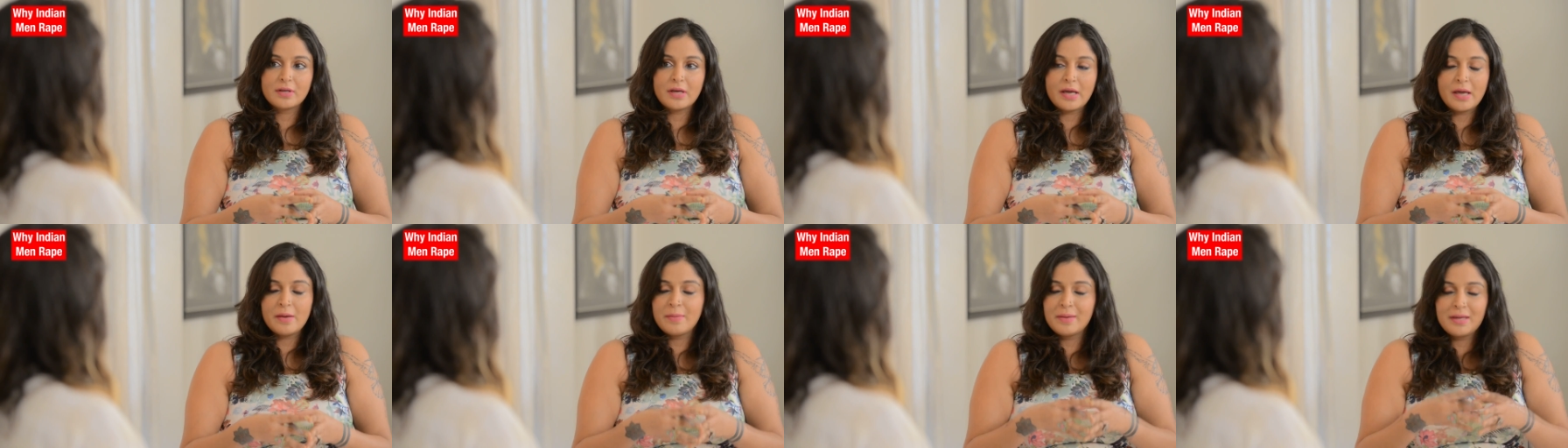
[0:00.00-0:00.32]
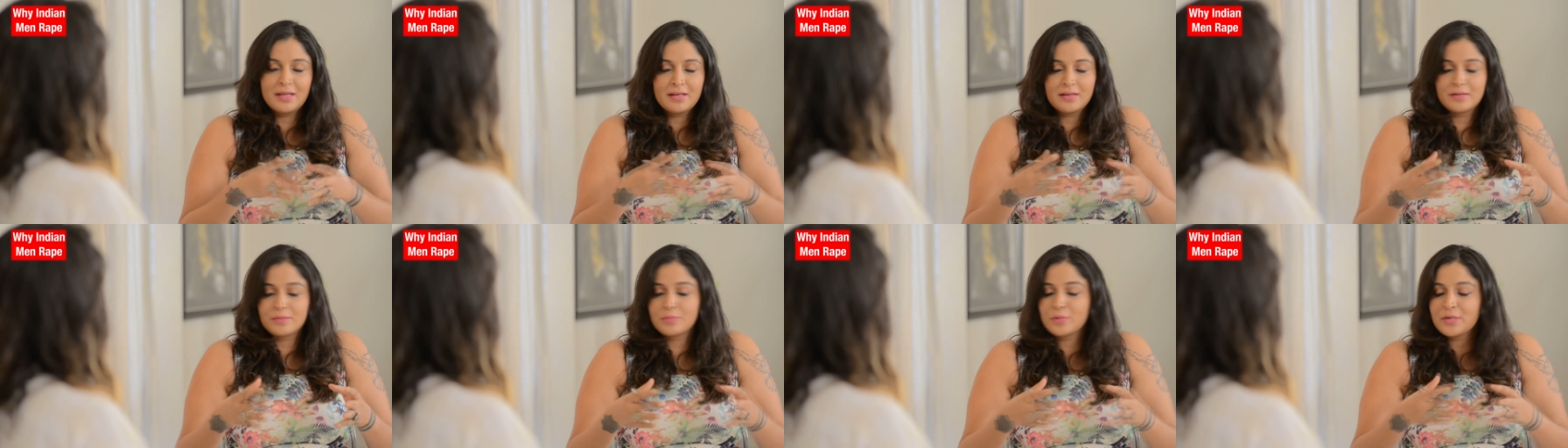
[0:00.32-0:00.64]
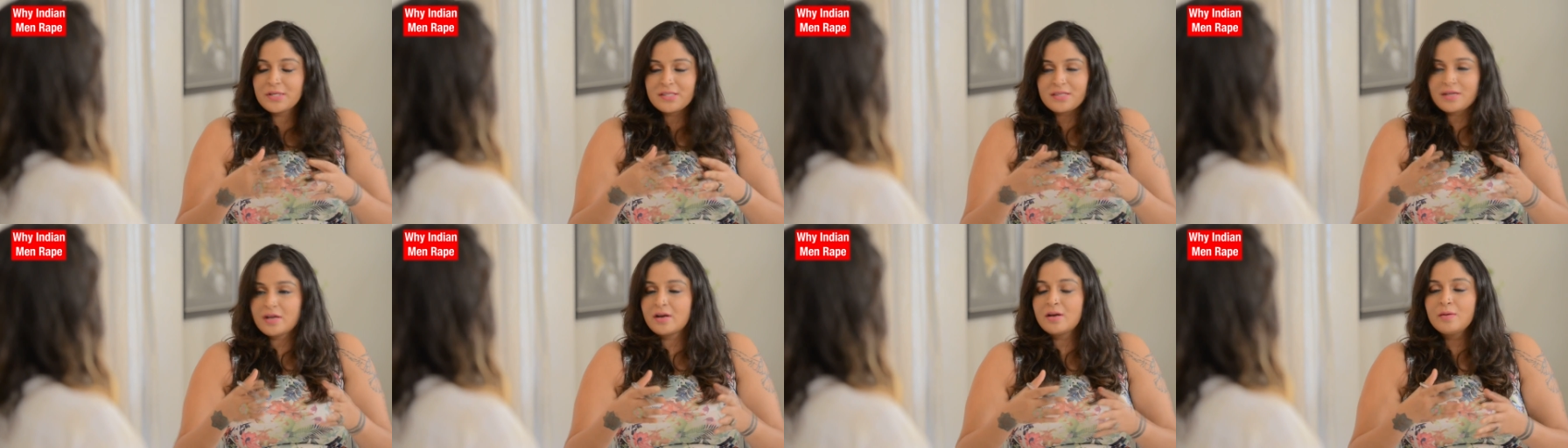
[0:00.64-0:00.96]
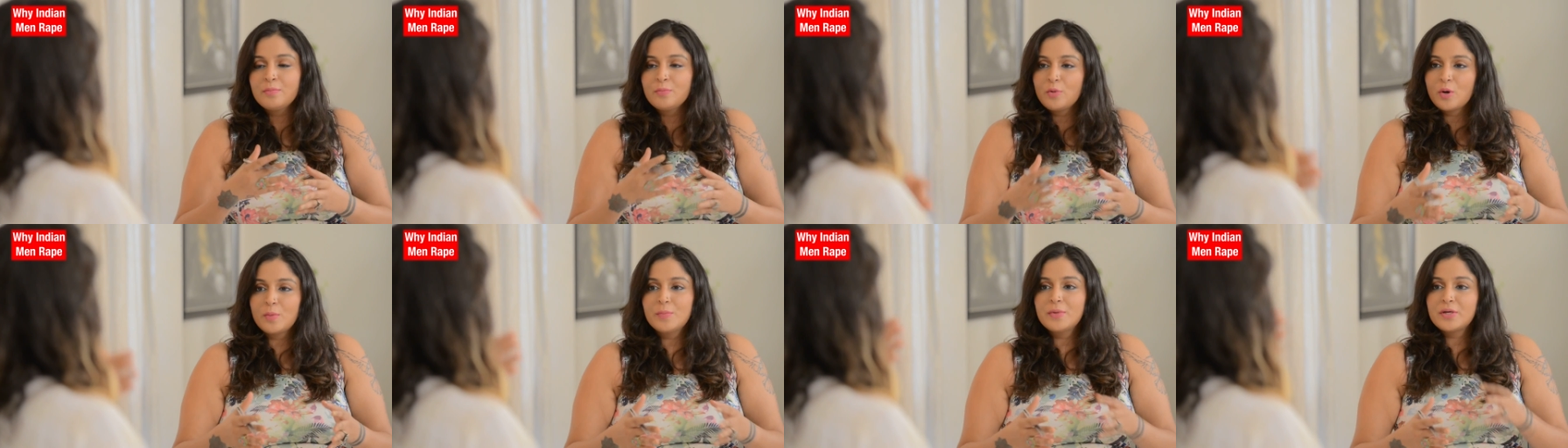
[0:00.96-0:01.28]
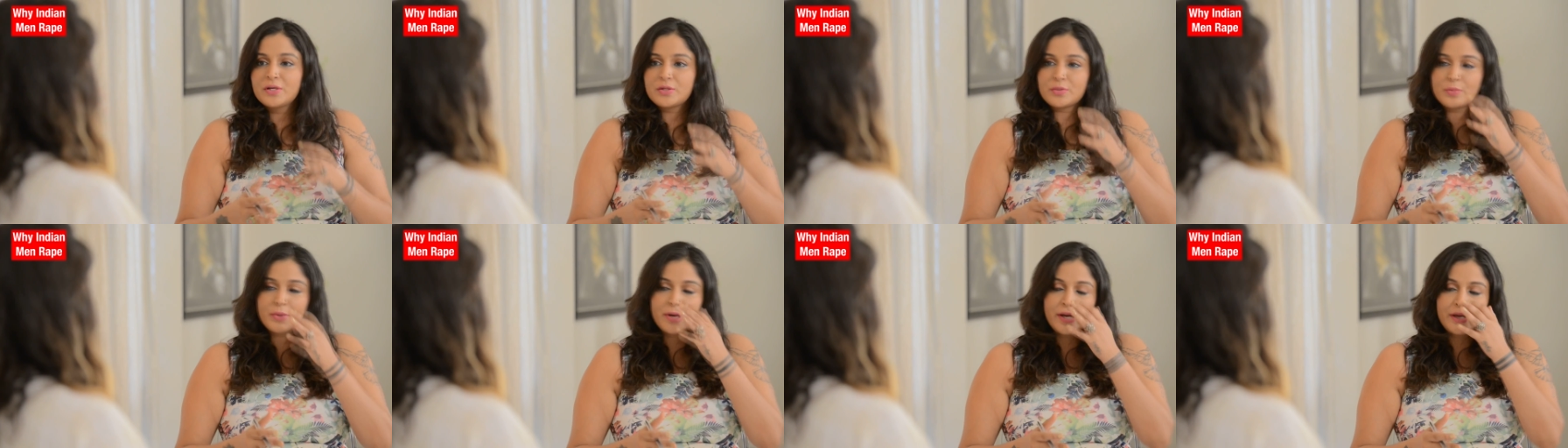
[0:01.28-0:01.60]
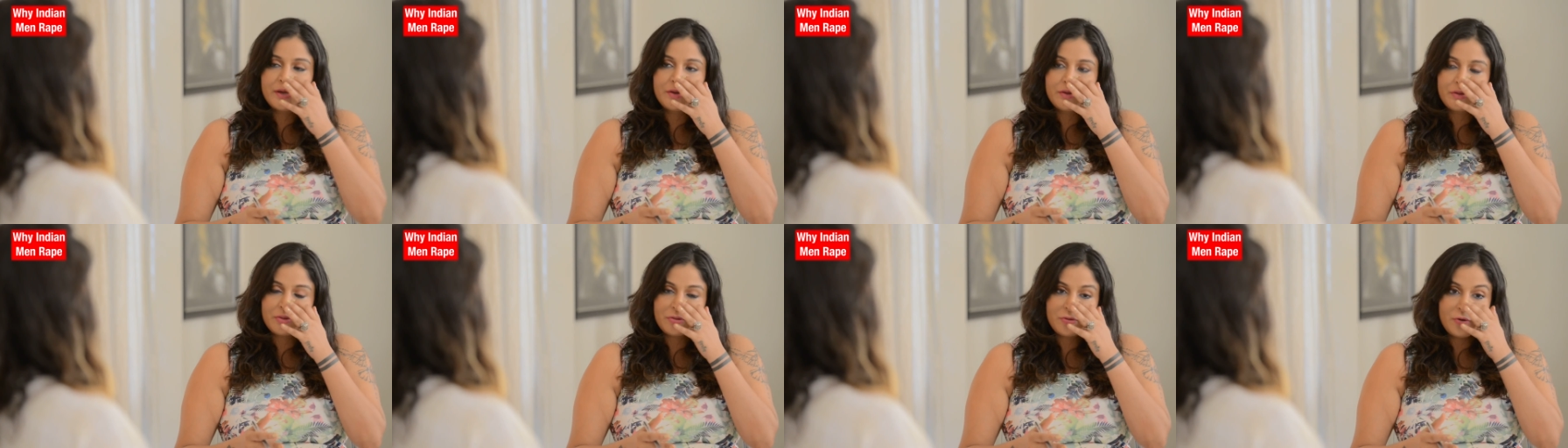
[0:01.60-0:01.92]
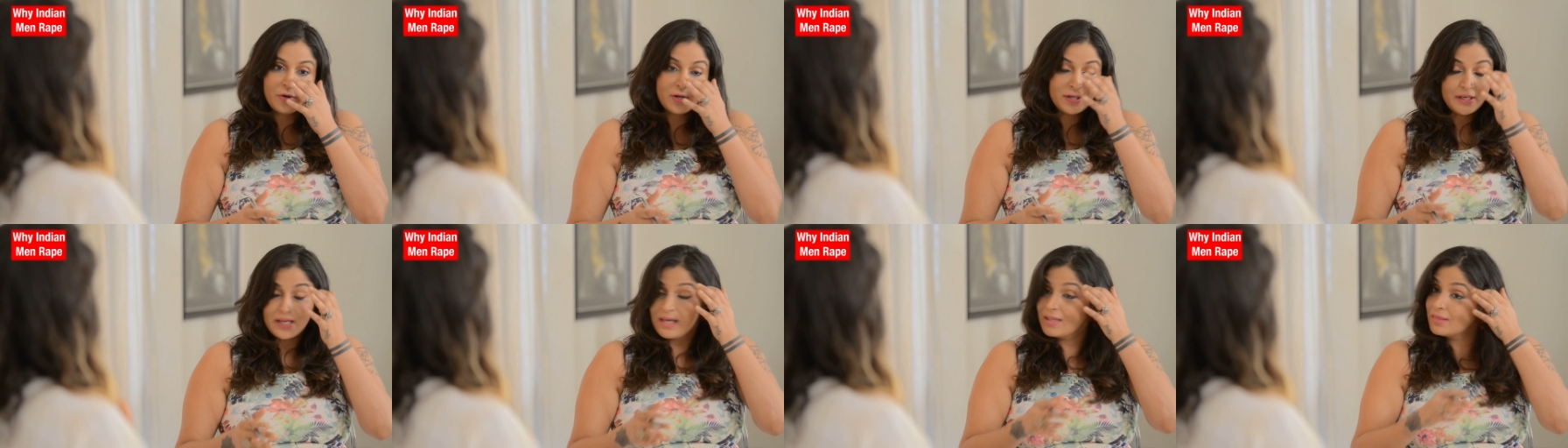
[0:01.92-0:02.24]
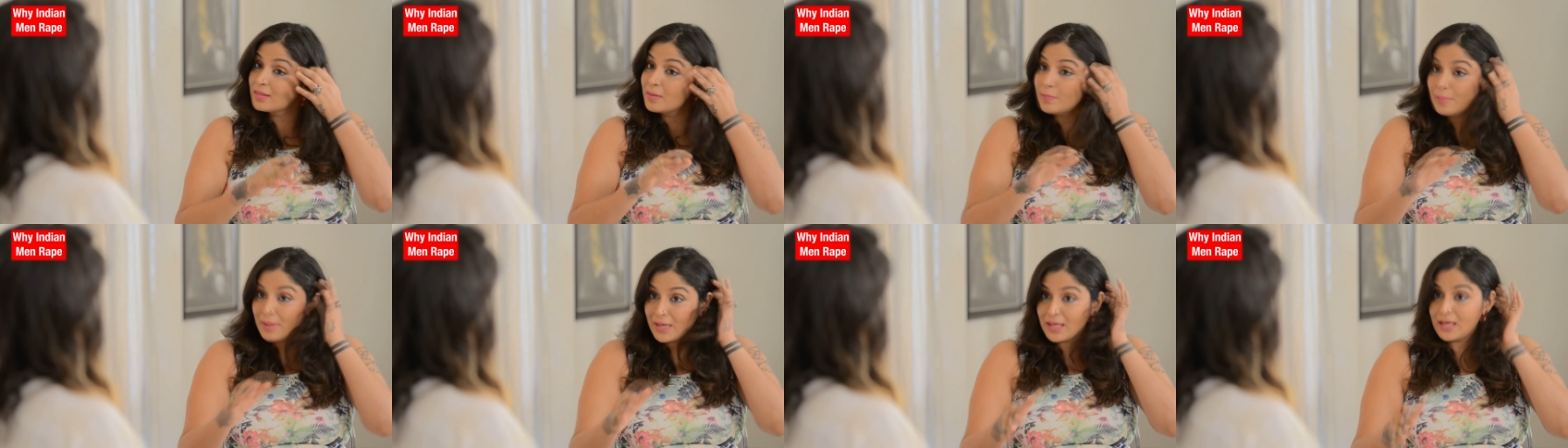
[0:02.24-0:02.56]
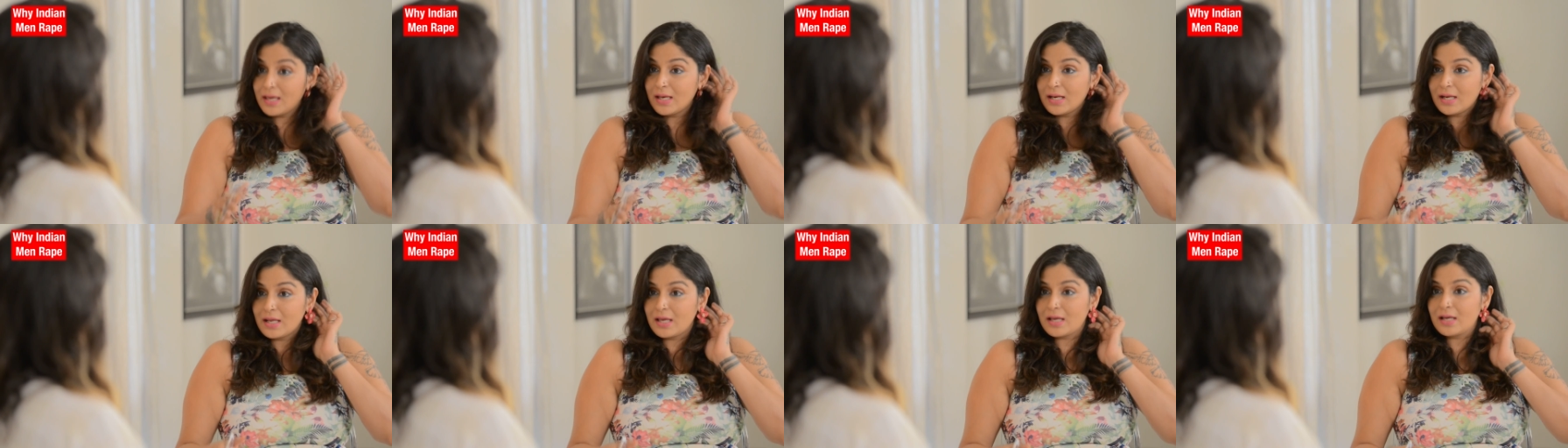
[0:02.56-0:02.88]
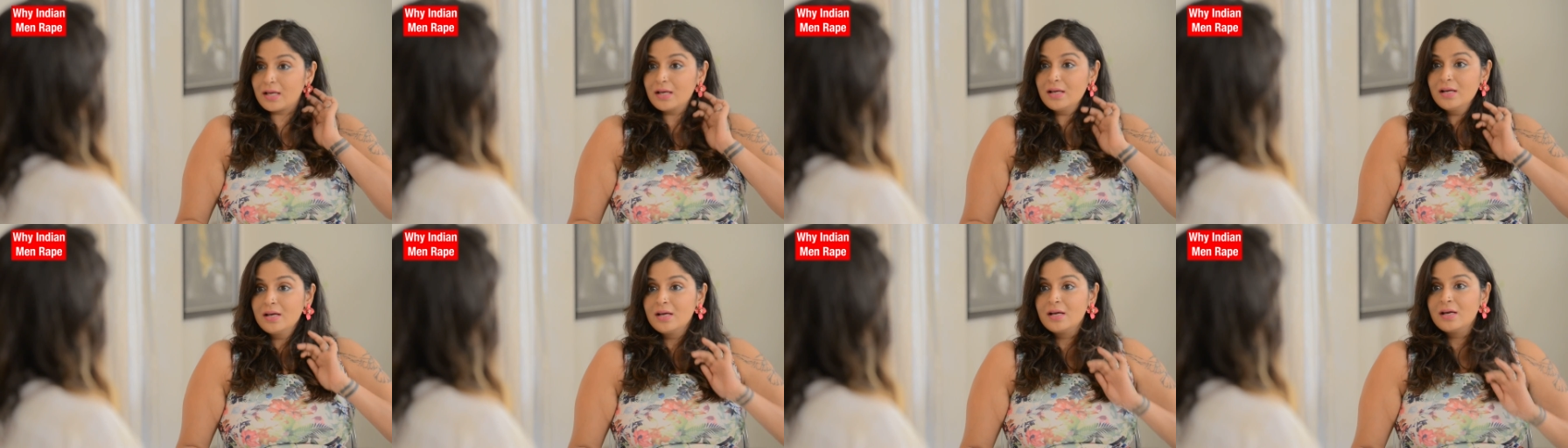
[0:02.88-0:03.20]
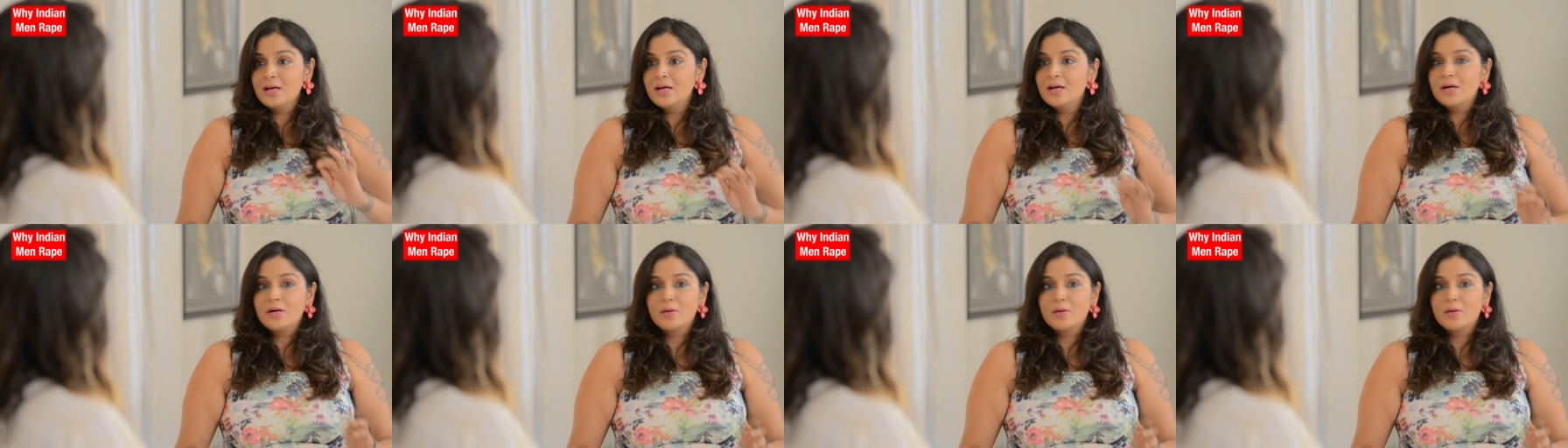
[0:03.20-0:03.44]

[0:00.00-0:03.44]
I mean, was there a moment where you thought, in the beginning,